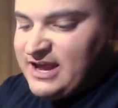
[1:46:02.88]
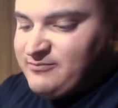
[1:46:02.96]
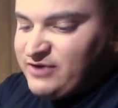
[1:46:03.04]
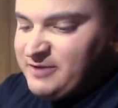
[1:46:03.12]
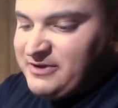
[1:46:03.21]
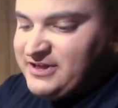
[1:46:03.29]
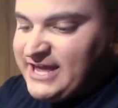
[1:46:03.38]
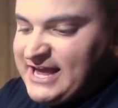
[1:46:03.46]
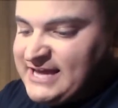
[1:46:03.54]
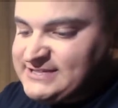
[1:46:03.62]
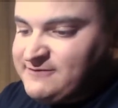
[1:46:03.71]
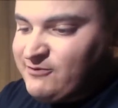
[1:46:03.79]
I primarily
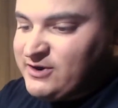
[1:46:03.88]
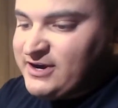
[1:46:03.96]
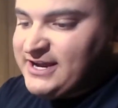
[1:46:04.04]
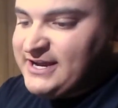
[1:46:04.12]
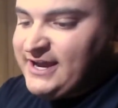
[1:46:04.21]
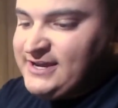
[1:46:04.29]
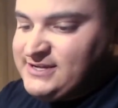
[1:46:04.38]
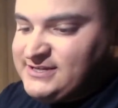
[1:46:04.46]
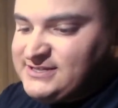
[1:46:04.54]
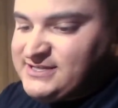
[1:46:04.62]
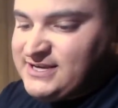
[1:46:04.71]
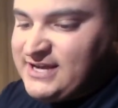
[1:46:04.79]
ask for
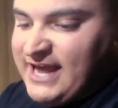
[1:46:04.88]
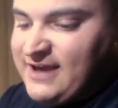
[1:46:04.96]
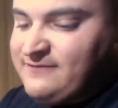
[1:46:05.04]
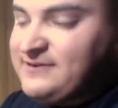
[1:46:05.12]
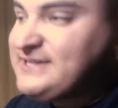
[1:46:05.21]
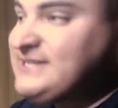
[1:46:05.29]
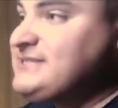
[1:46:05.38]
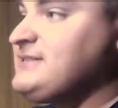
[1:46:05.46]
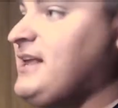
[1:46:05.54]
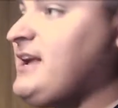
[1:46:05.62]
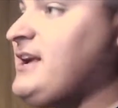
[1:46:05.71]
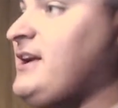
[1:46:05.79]
is have a
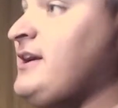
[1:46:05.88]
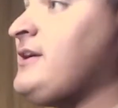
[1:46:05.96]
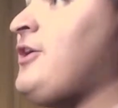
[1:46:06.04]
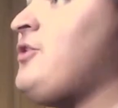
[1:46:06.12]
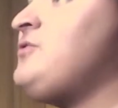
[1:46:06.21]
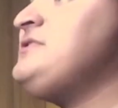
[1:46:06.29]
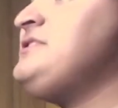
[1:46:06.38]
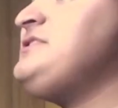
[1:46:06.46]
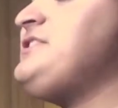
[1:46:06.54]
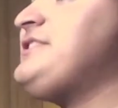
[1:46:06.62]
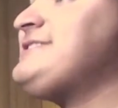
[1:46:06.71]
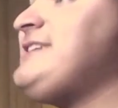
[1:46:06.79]
code
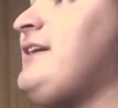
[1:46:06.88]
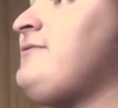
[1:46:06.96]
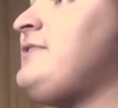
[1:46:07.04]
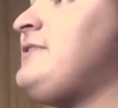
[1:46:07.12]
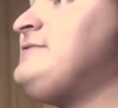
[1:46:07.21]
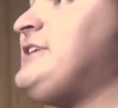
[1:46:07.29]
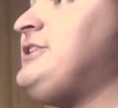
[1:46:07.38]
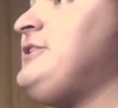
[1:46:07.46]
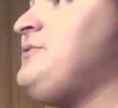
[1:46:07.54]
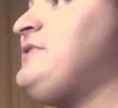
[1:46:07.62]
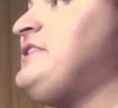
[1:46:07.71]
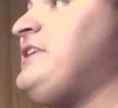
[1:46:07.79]
to yourself of shit
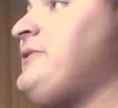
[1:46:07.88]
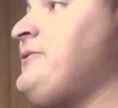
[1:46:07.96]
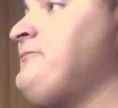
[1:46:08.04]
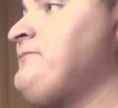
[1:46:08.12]
you would do.